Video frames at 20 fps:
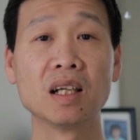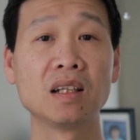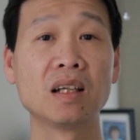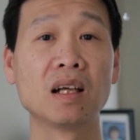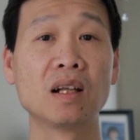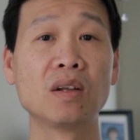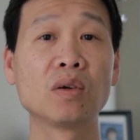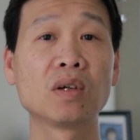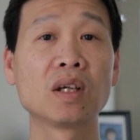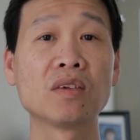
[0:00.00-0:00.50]

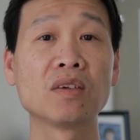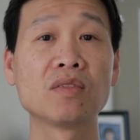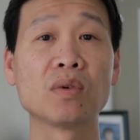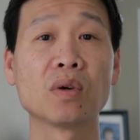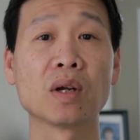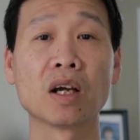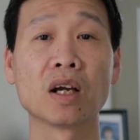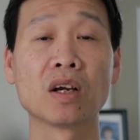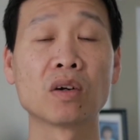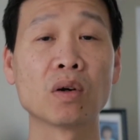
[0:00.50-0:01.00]
They're looking
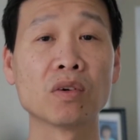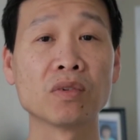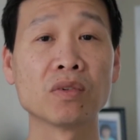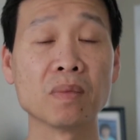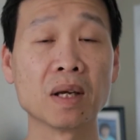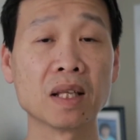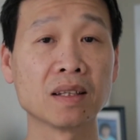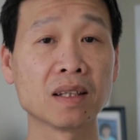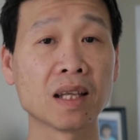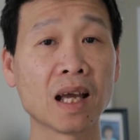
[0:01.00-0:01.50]
for that growth
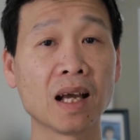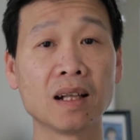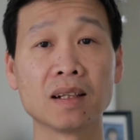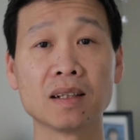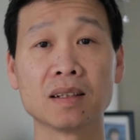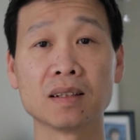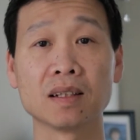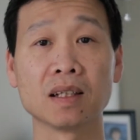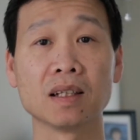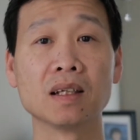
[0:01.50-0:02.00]

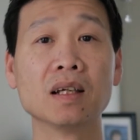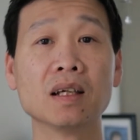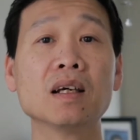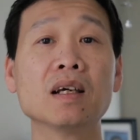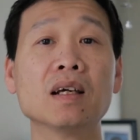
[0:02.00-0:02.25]
mentality.